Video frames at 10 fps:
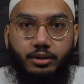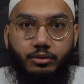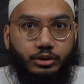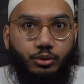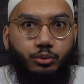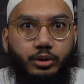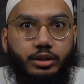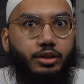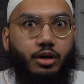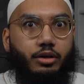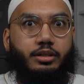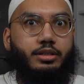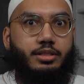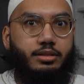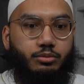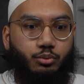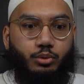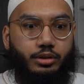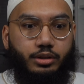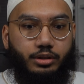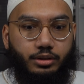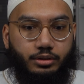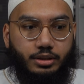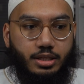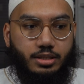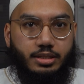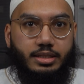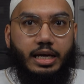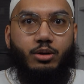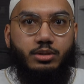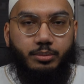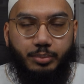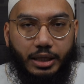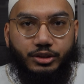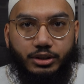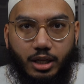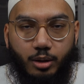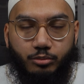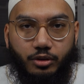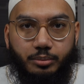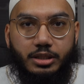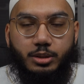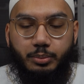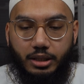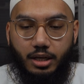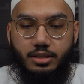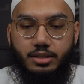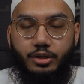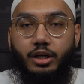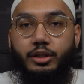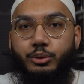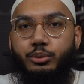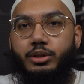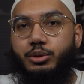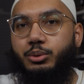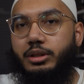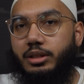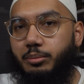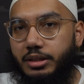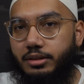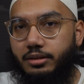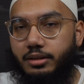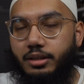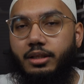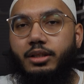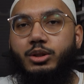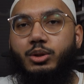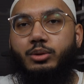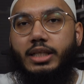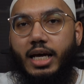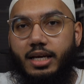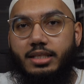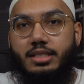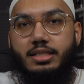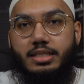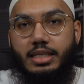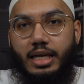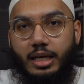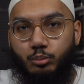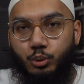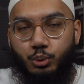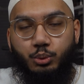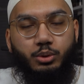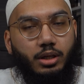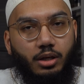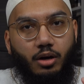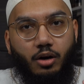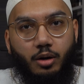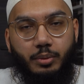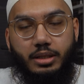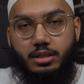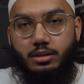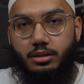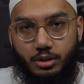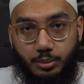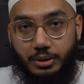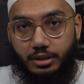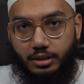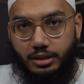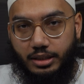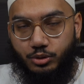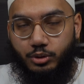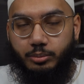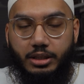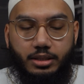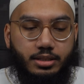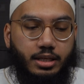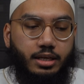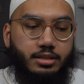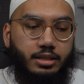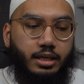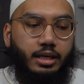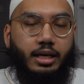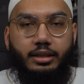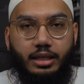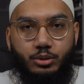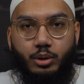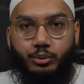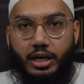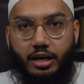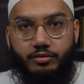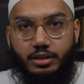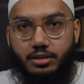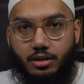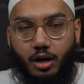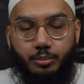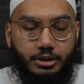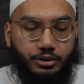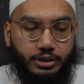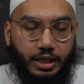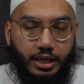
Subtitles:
Right, so where does this 1,000 pages come from? It's because they're alluded to in the matan. So texts and mutun are meant to be extremely concise, and that's why we have these commentaries.